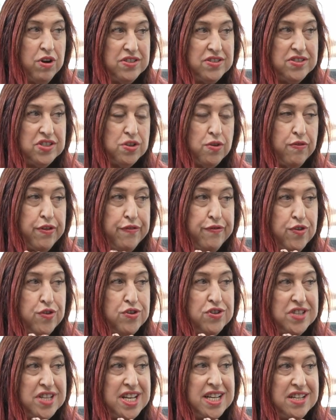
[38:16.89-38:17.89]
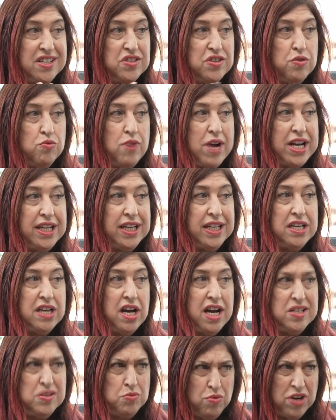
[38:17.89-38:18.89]
Whereas, so the first thing is to
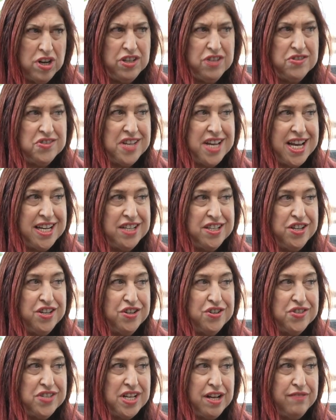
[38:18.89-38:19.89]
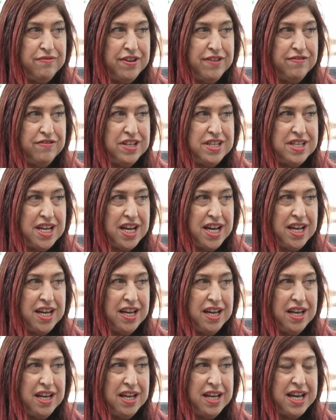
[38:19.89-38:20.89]
recognize what are you saying to yourself every
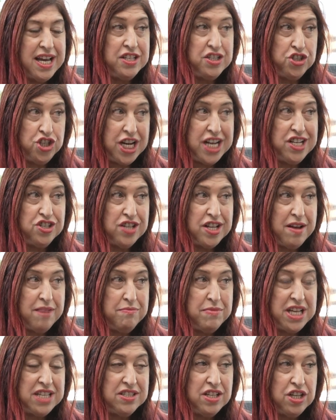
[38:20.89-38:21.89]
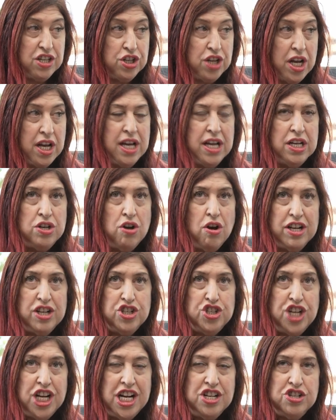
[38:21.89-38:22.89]
day and change that message.
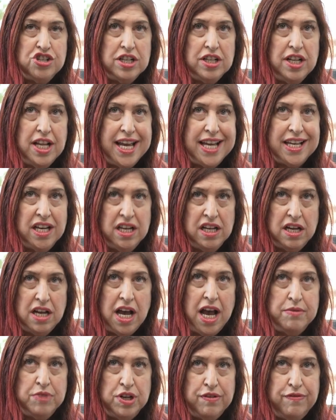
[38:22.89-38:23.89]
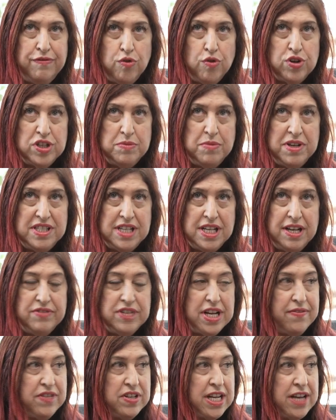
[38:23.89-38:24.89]
Not change it like I'm going to force
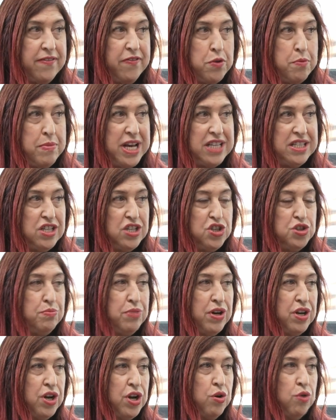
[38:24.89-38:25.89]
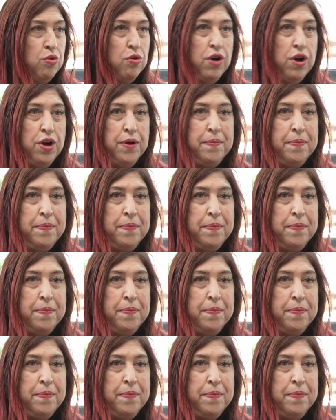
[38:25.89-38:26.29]
myself to have another message, but